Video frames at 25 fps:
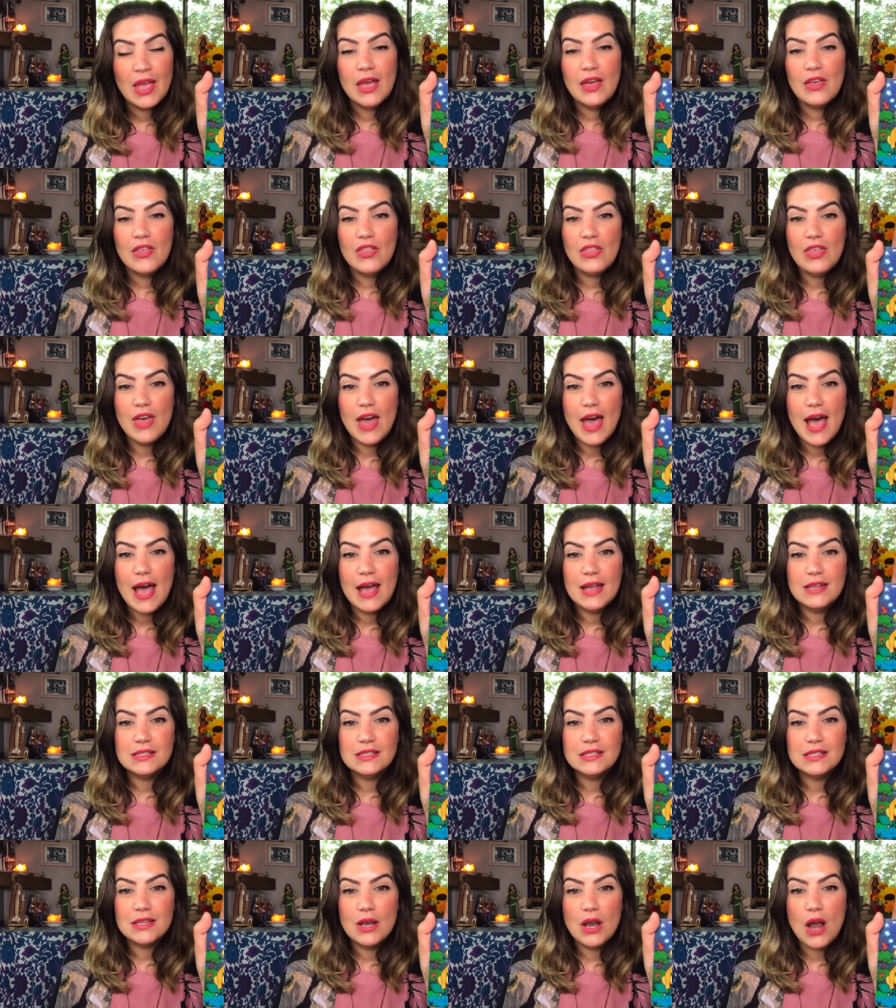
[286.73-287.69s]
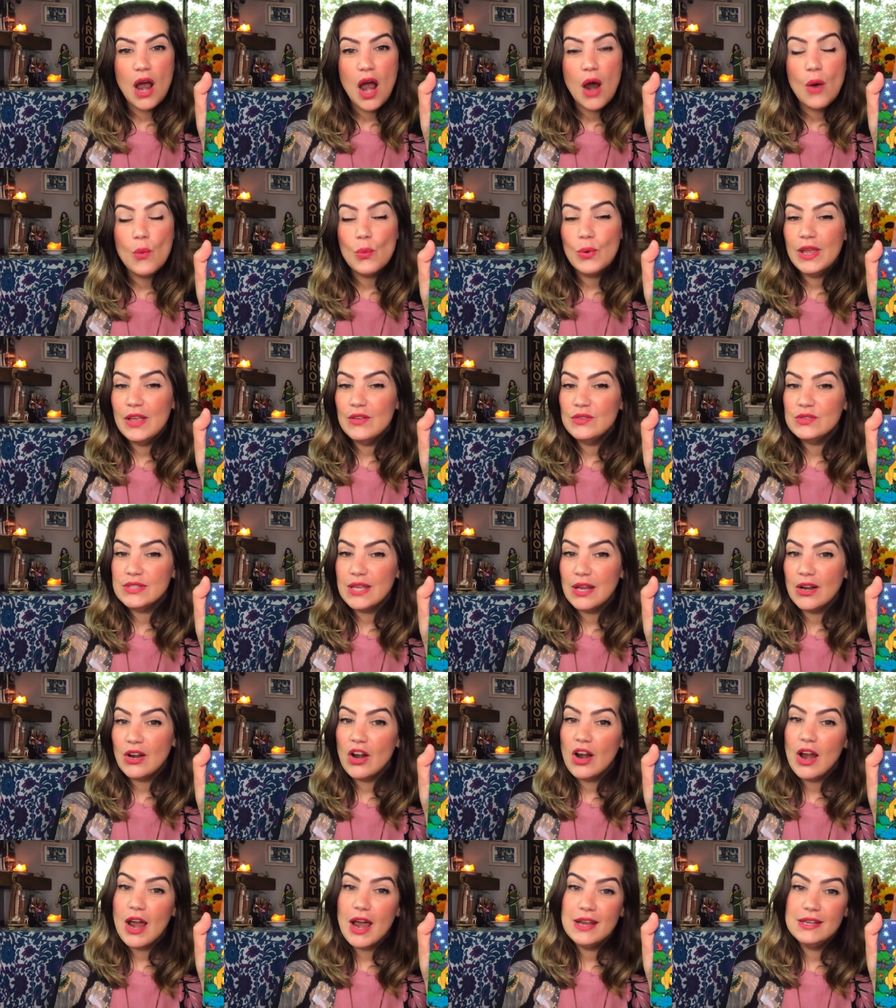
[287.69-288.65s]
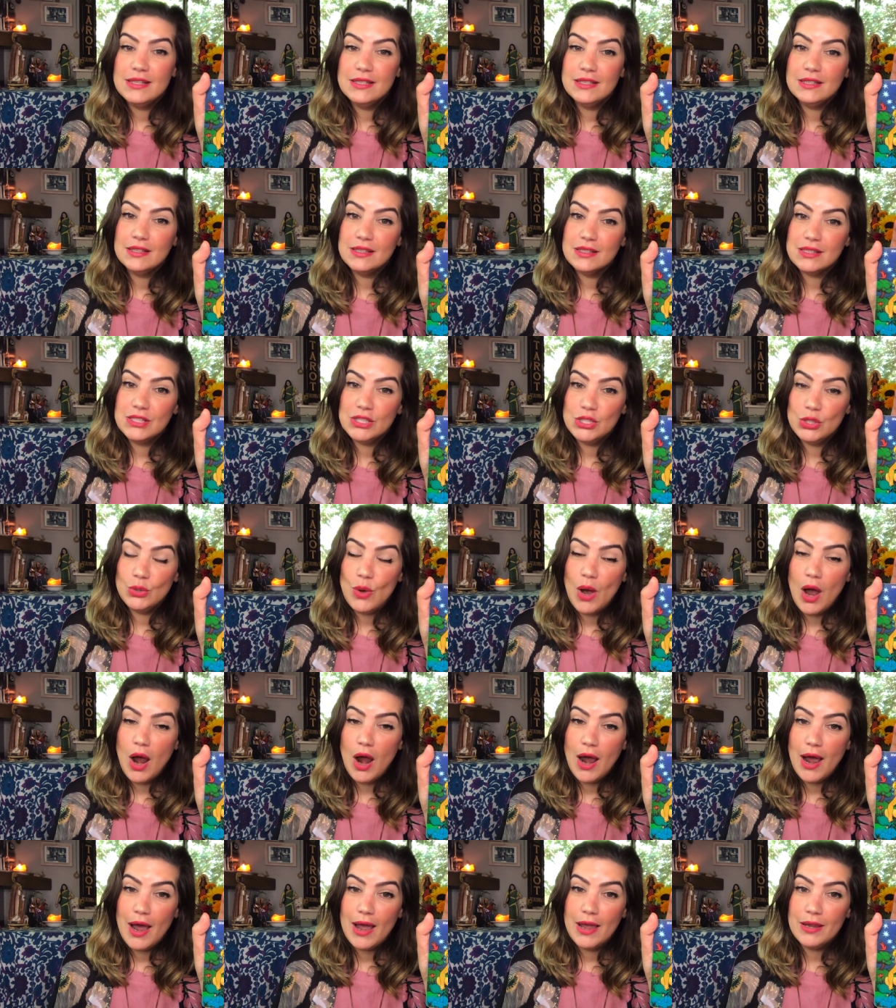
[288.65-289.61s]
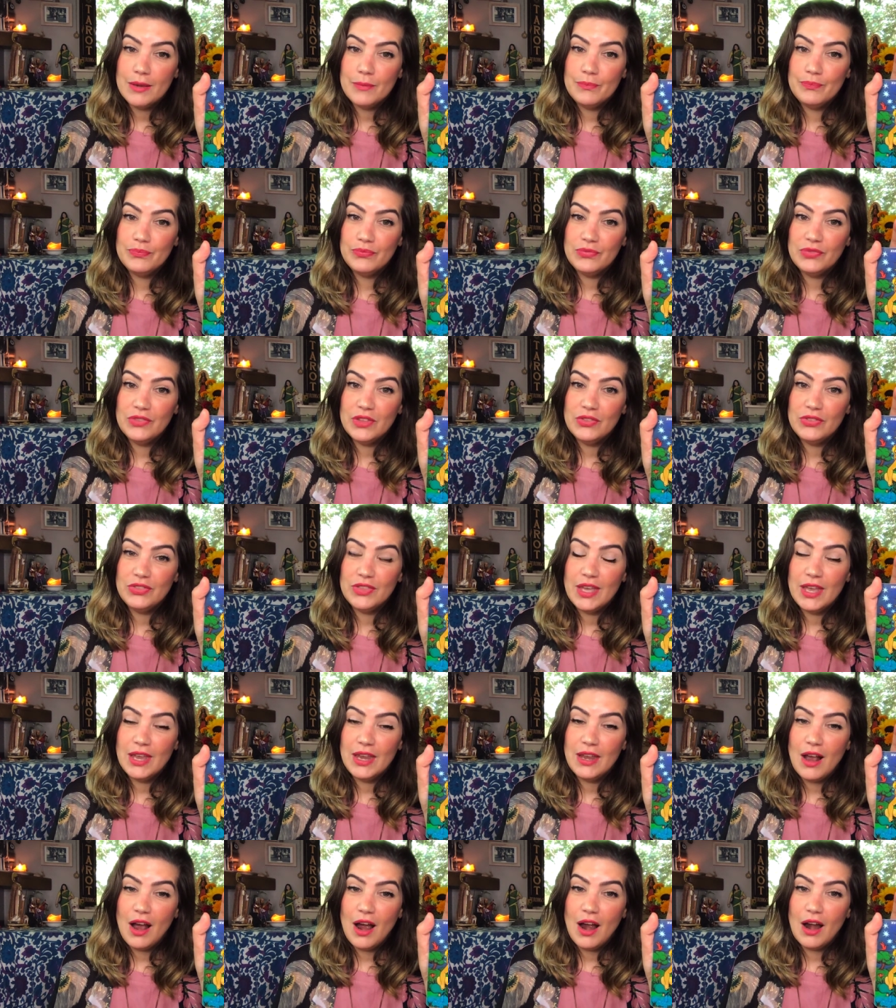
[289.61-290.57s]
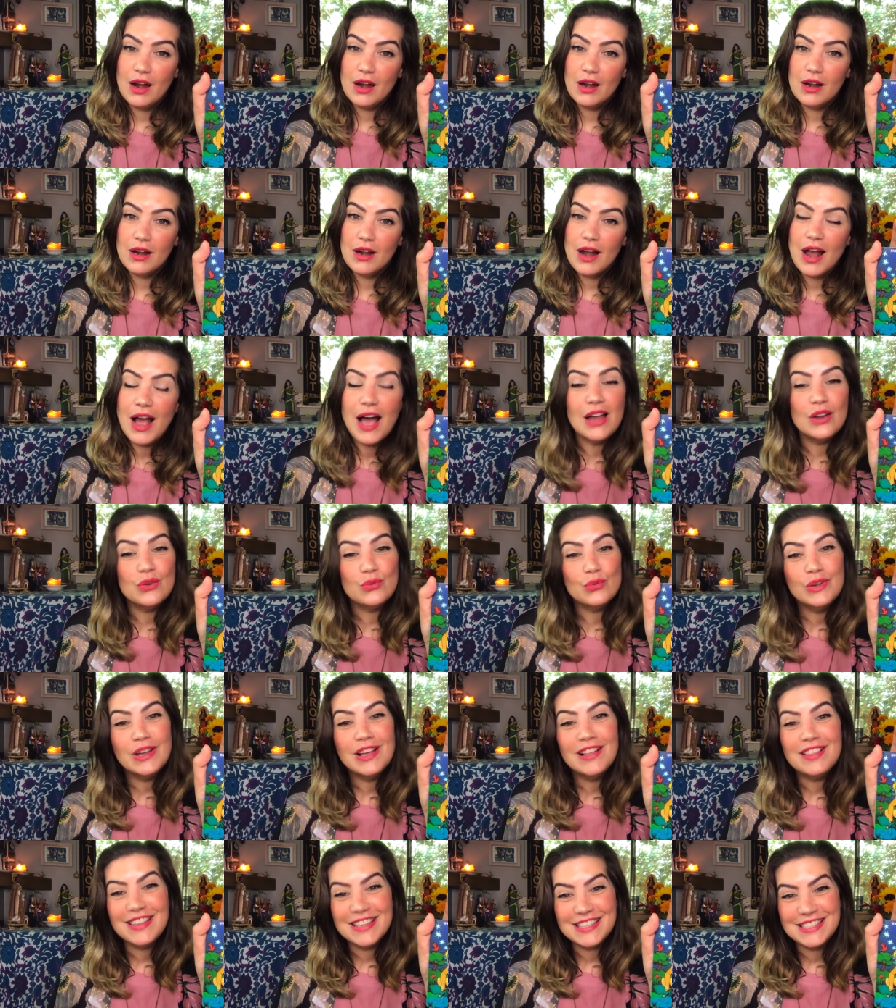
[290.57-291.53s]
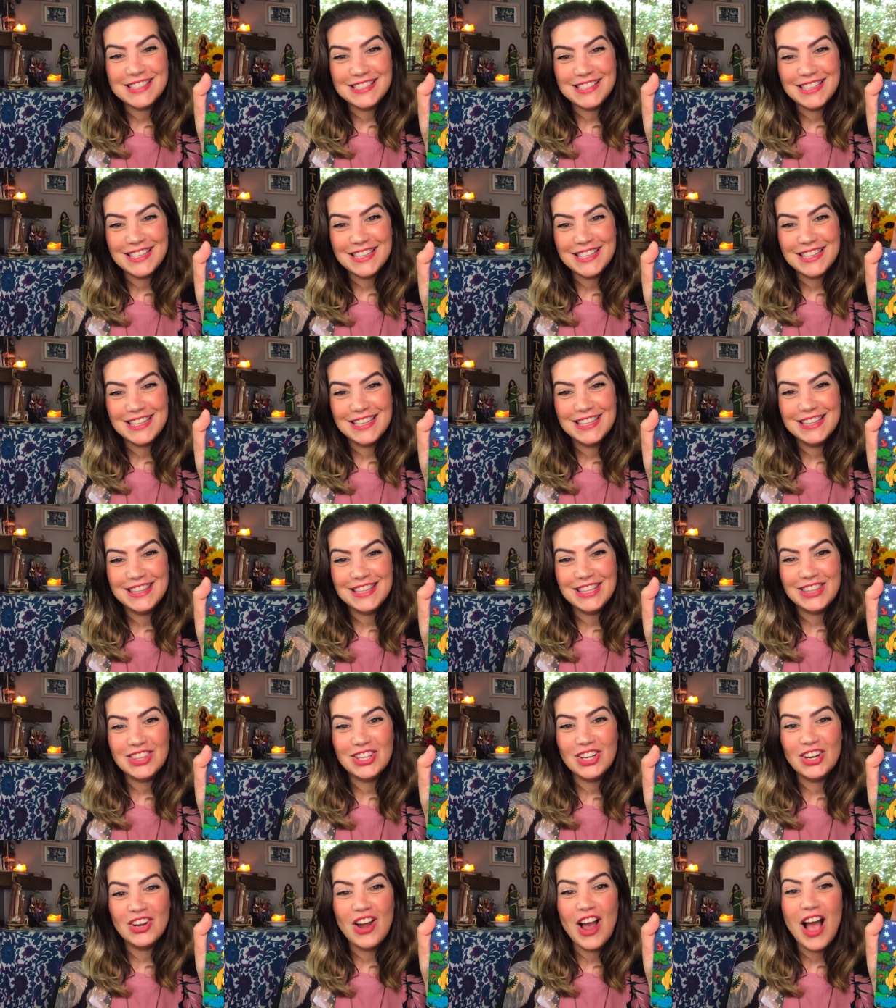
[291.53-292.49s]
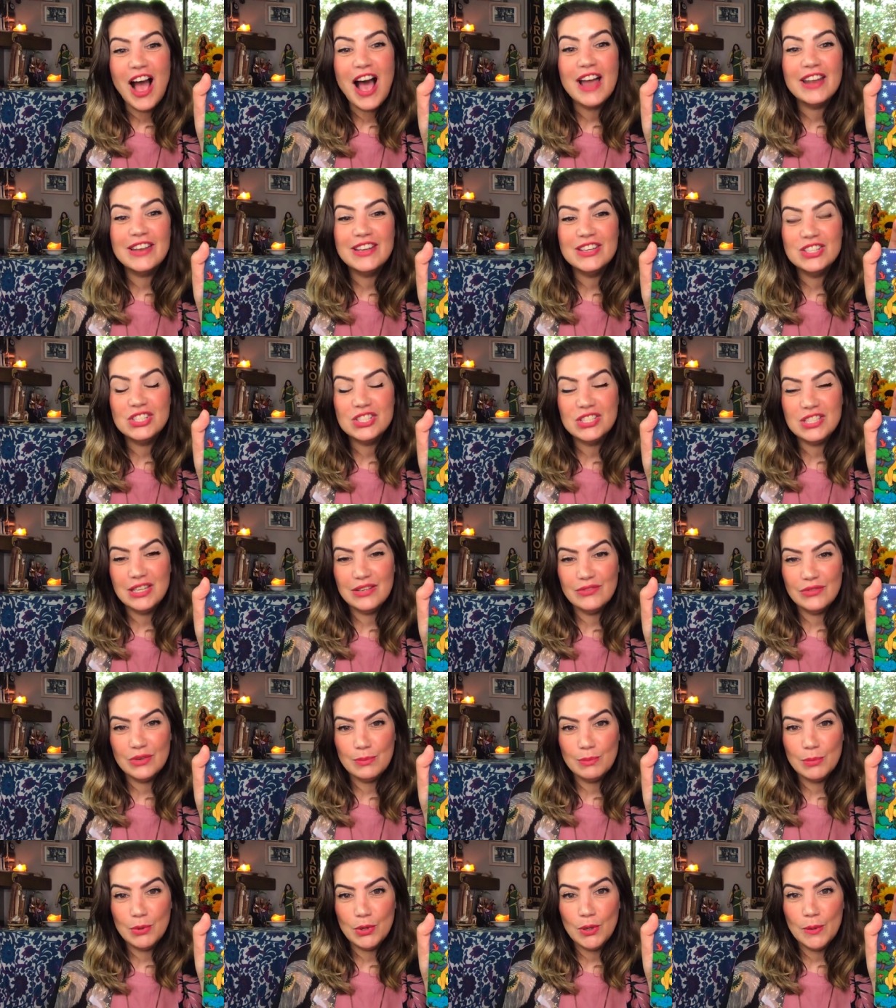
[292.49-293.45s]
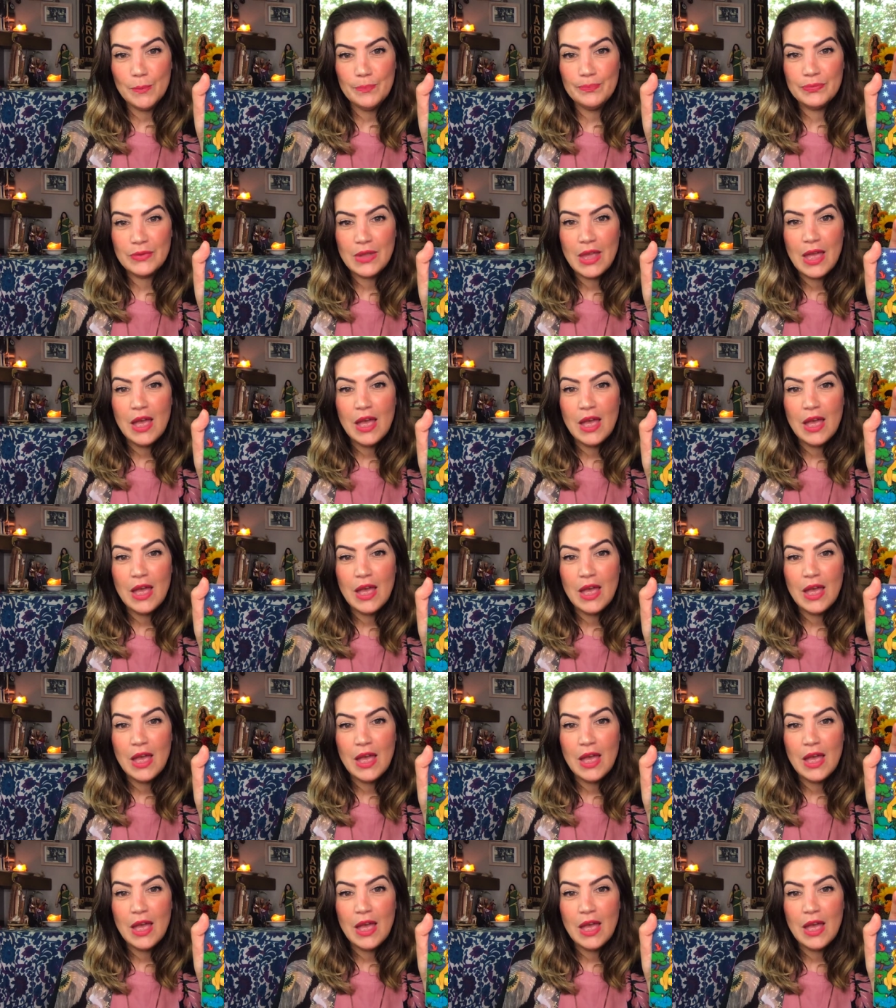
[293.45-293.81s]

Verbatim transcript: that we have set our ideals too high, that they are unrealistic, that they're unachievable,